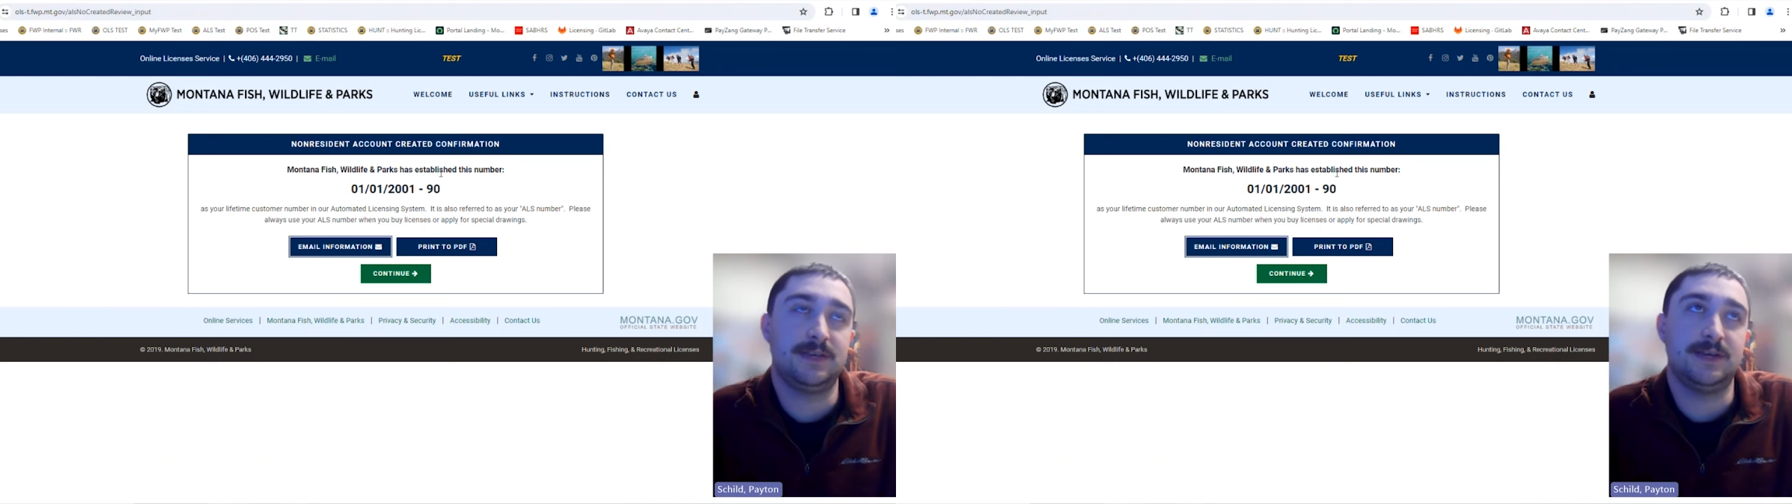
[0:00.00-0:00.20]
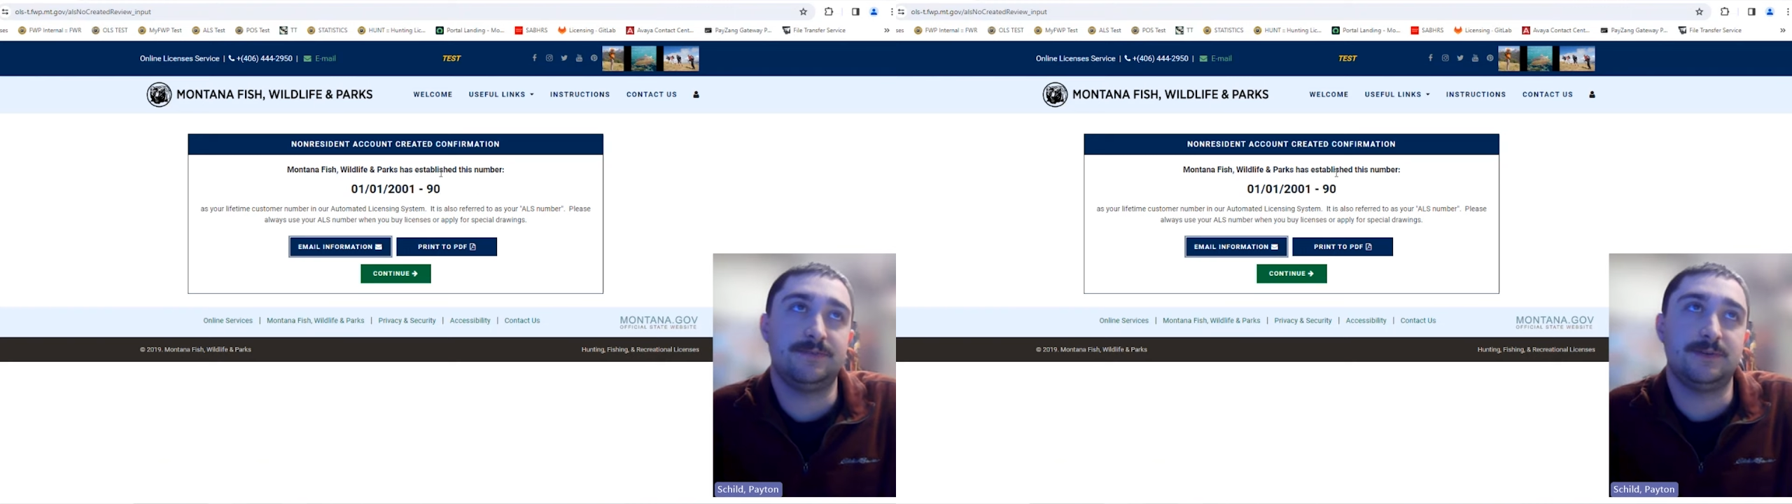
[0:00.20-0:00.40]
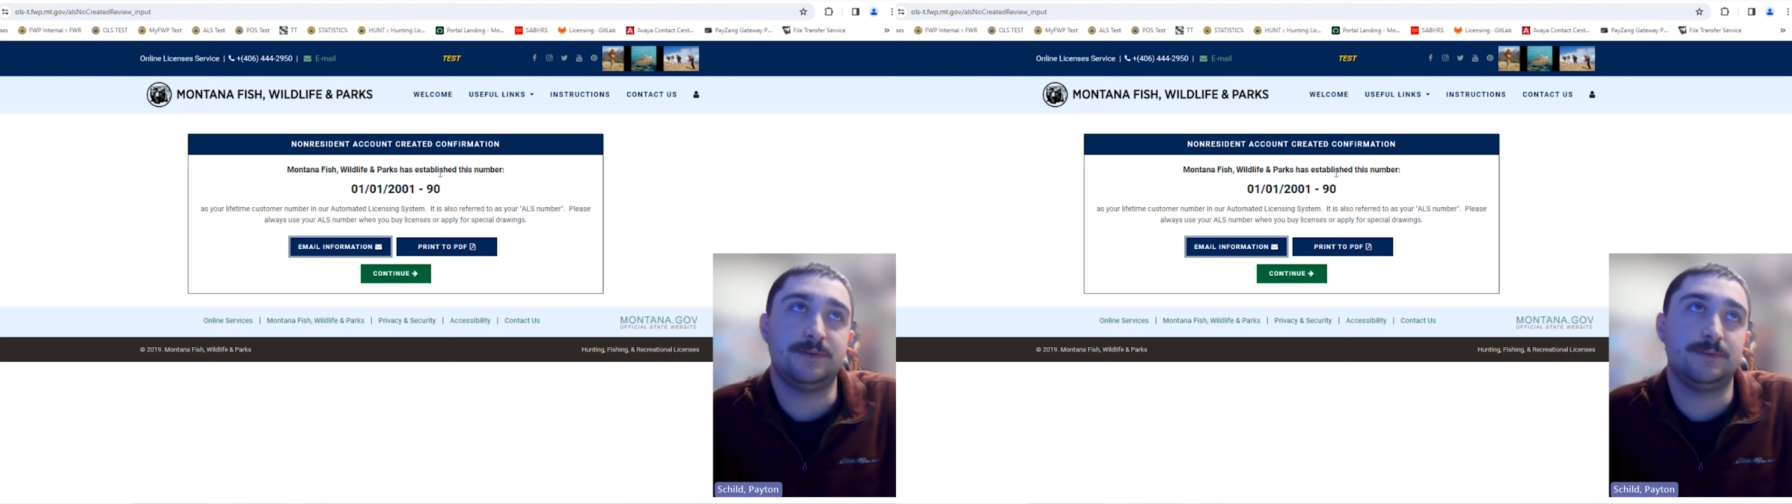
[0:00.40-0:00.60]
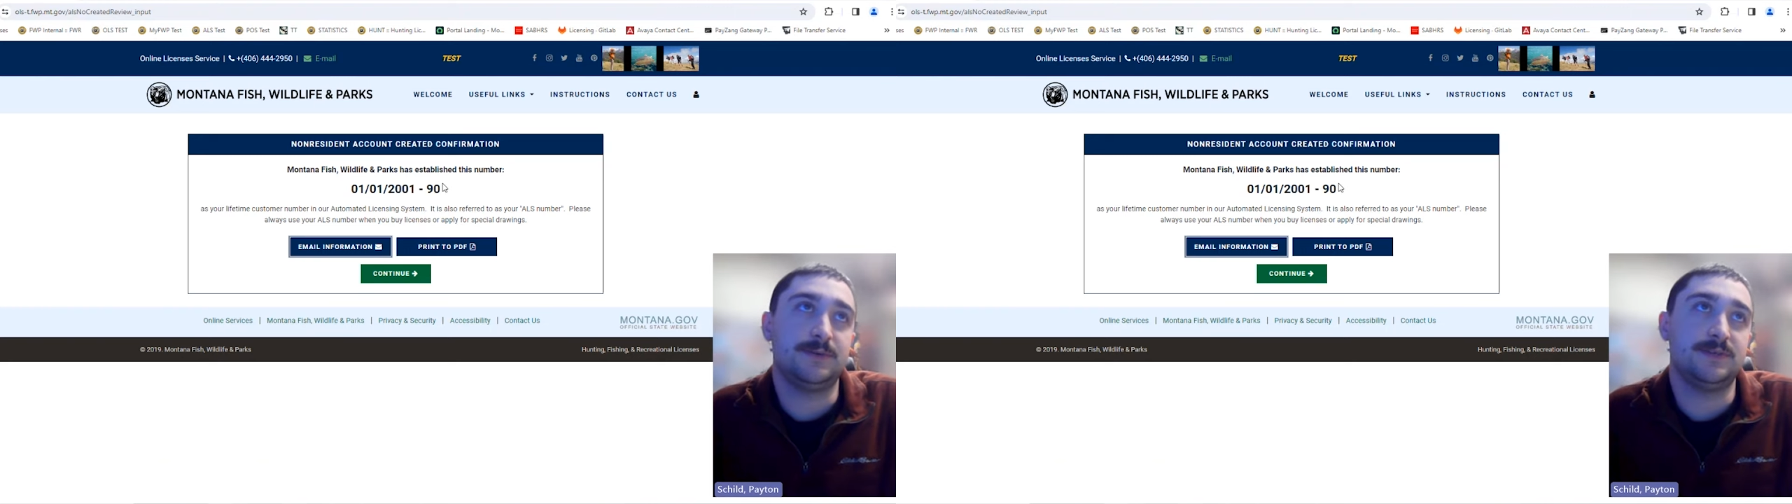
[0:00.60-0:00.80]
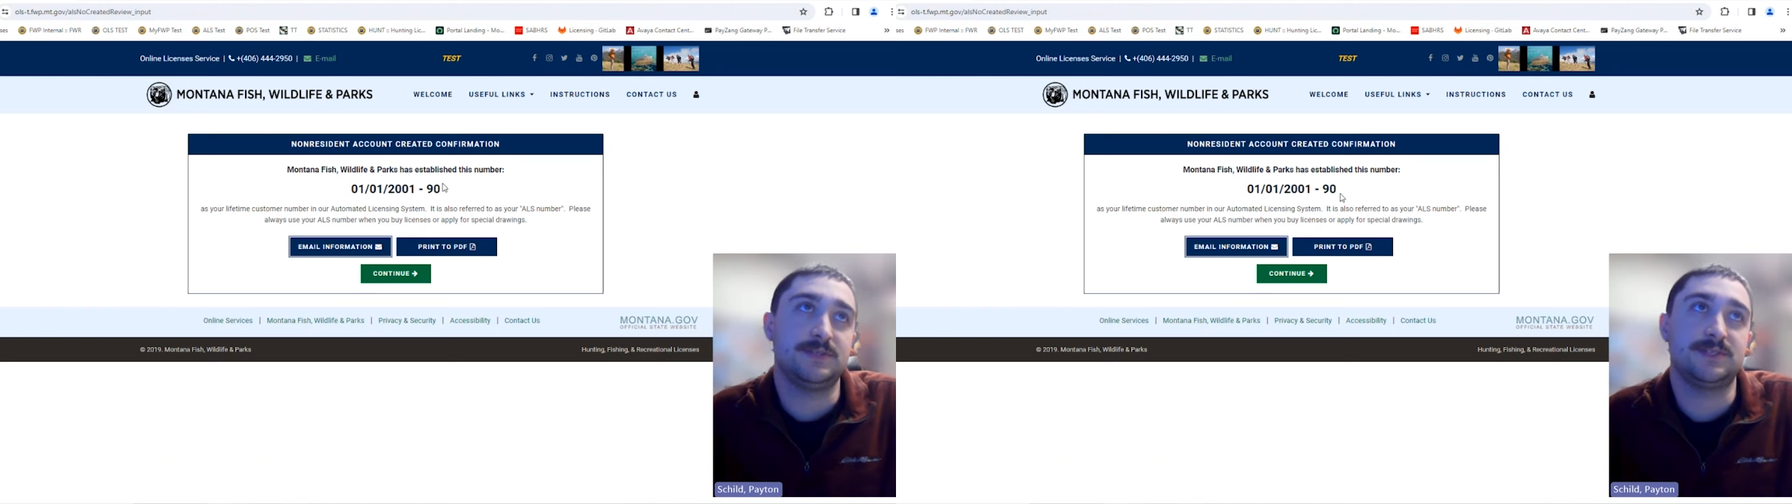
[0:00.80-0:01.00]
the
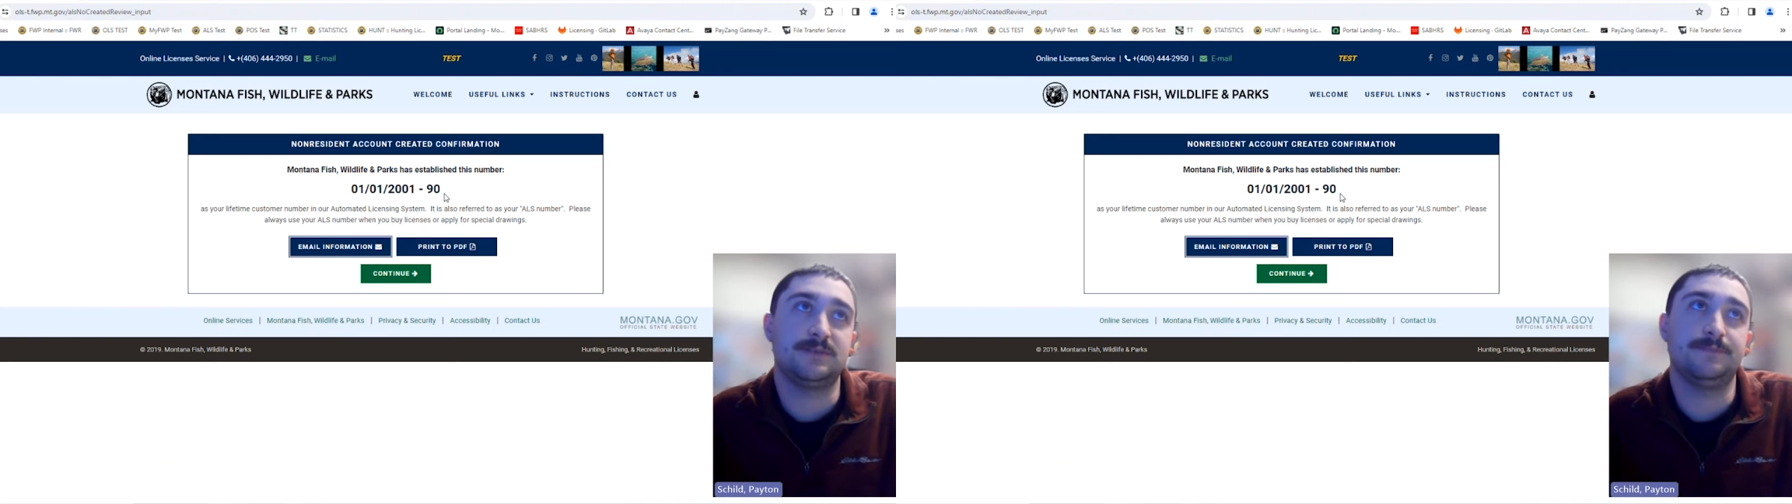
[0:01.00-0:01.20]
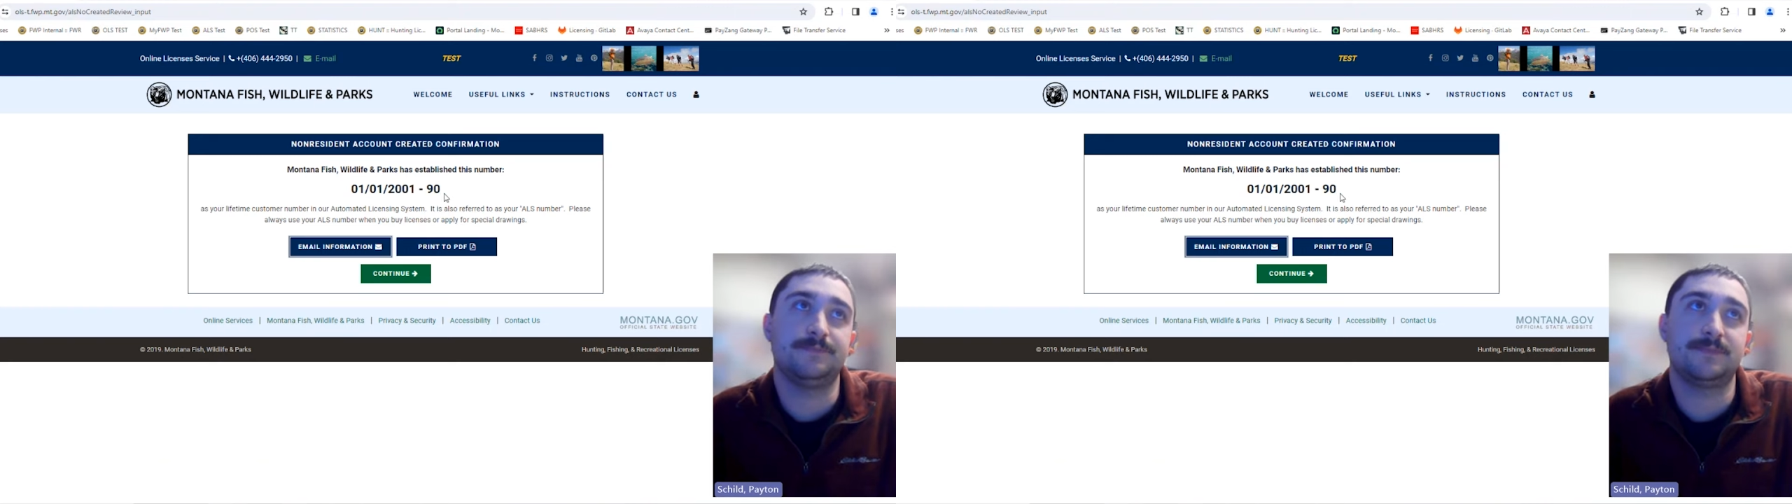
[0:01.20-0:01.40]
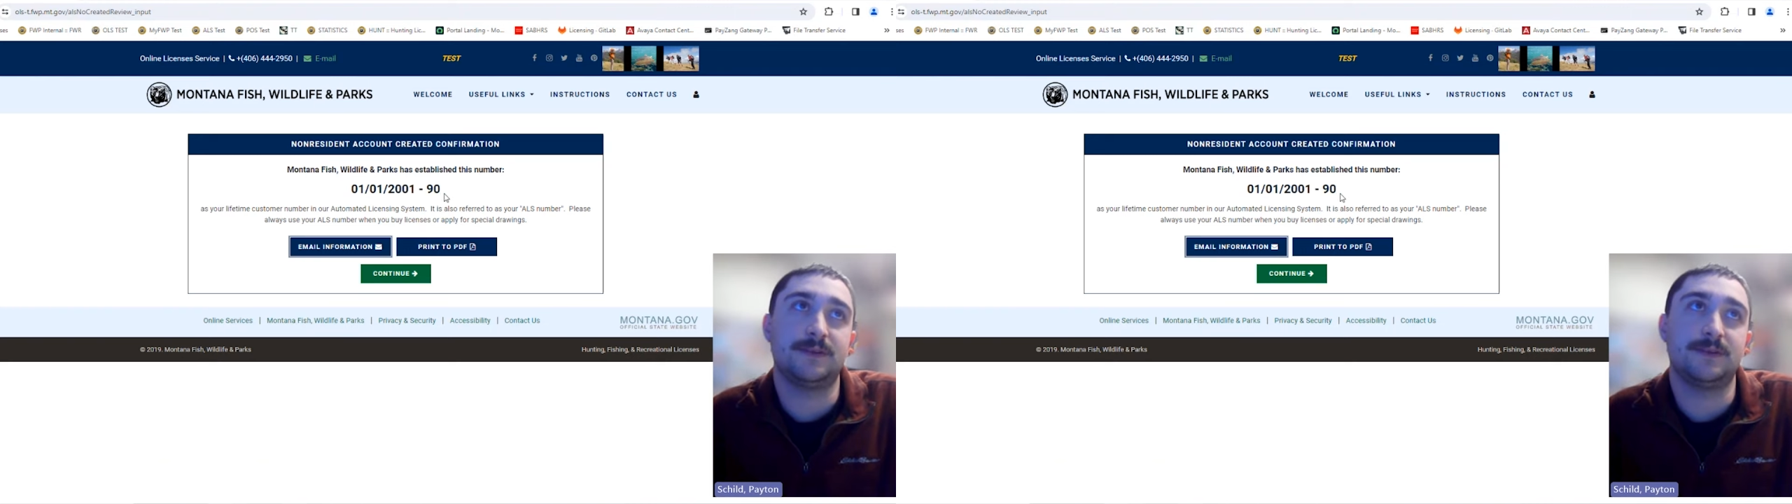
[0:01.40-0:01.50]
FWP system